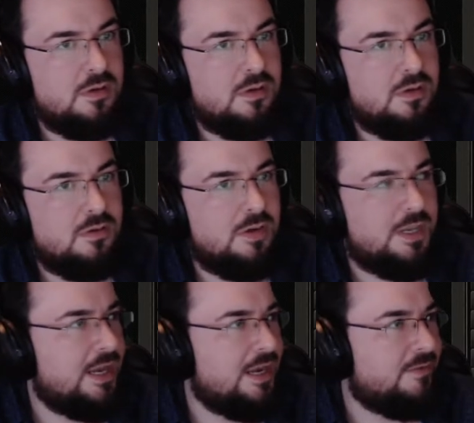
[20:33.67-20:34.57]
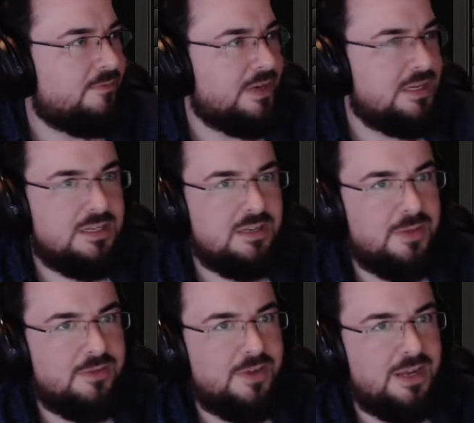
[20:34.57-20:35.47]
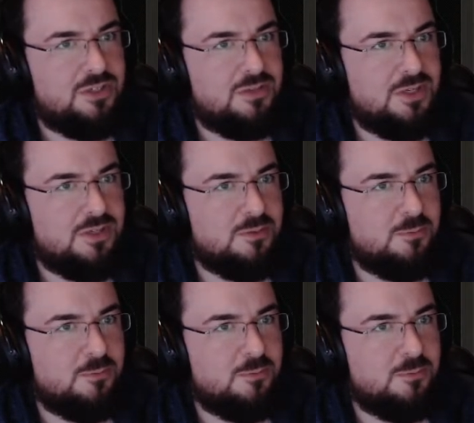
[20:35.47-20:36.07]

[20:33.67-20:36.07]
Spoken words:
Oh, I can't invite you to my faction because of